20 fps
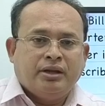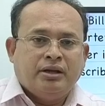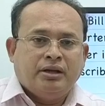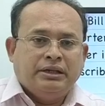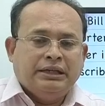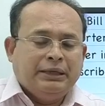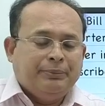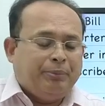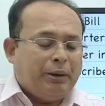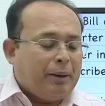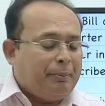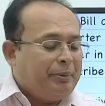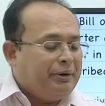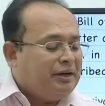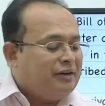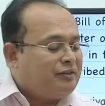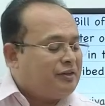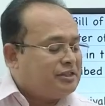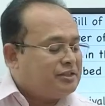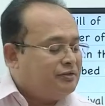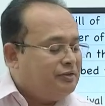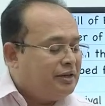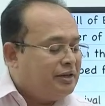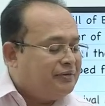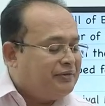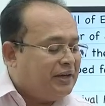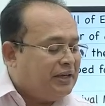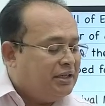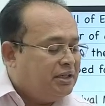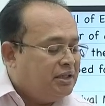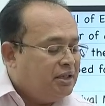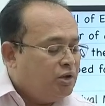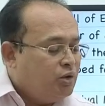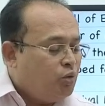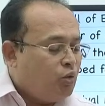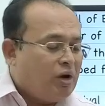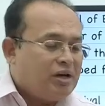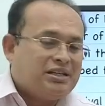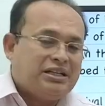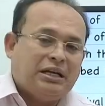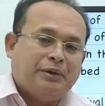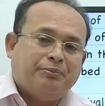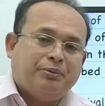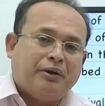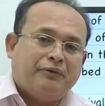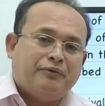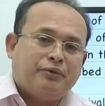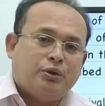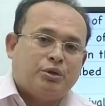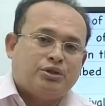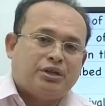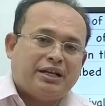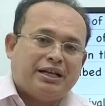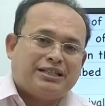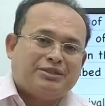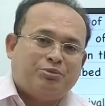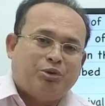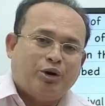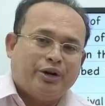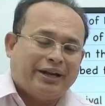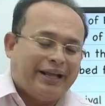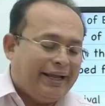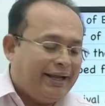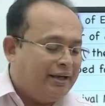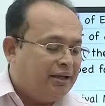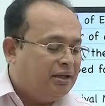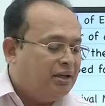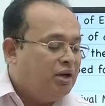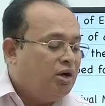Department of Customs verify what type of goods are exporting.